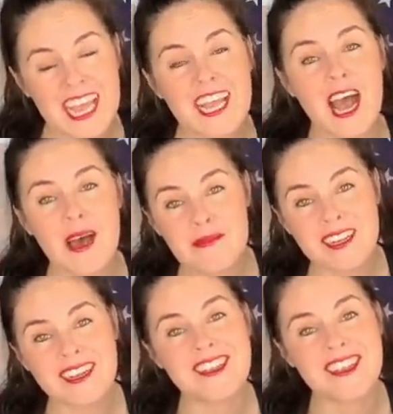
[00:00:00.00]

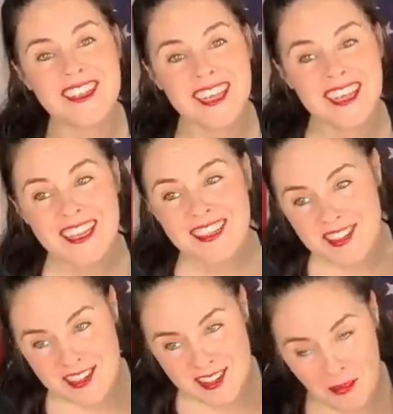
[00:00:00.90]
Incompetence
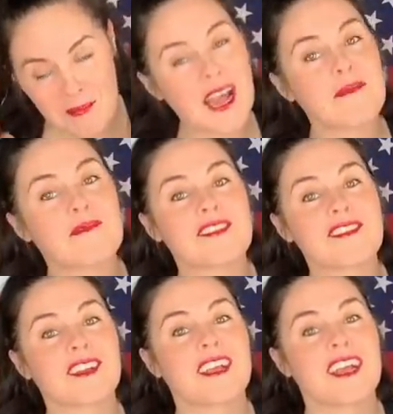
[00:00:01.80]
sometimes is a